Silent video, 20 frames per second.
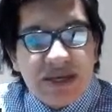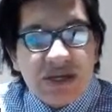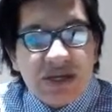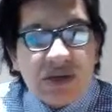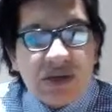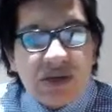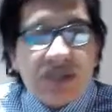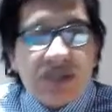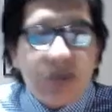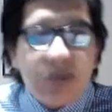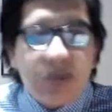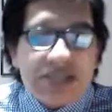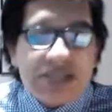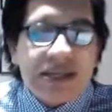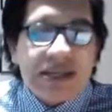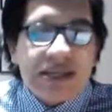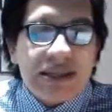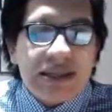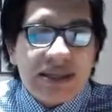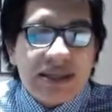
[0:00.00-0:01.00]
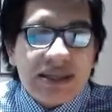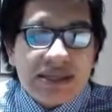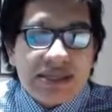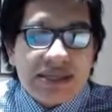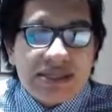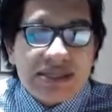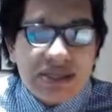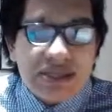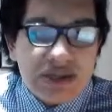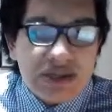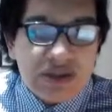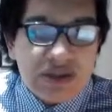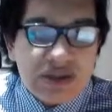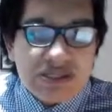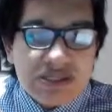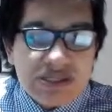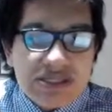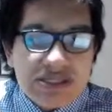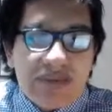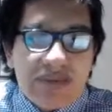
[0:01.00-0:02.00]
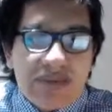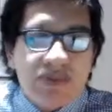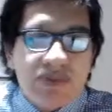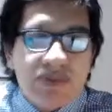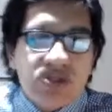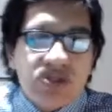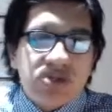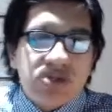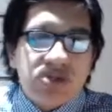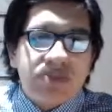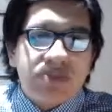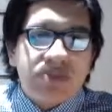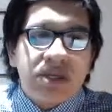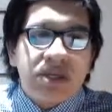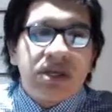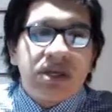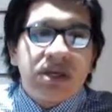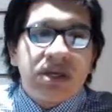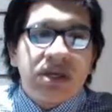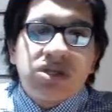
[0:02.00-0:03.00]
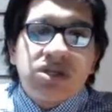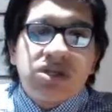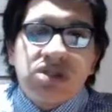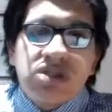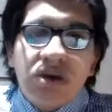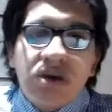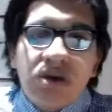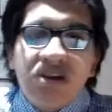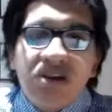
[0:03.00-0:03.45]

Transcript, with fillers: So it's basically this, you know, it's number two. So